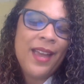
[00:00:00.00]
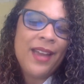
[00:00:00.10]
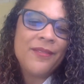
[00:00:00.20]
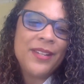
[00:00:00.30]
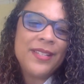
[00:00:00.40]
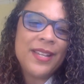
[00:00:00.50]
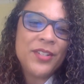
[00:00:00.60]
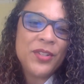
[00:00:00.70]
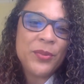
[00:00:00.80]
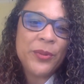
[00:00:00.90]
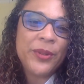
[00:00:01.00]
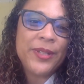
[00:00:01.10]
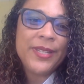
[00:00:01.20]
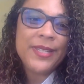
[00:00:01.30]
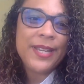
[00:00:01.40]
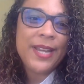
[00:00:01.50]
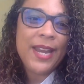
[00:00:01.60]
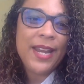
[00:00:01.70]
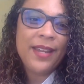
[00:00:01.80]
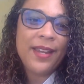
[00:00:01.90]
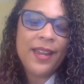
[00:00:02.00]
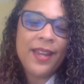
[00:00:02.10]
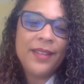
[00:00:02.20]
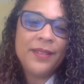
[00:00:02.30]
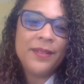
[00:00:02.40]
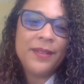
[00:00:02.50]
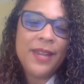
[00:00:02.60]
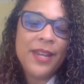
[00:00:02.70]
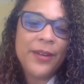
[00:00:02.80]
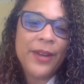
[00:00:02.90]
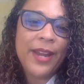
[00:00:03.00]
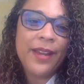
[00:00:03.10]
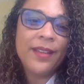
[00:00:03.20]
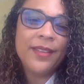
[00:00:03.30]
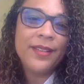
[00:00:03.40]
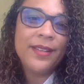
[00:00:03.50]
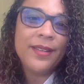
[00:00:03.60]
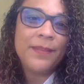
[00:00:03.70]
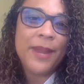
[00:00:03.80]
having sessions where we're listening and hearing the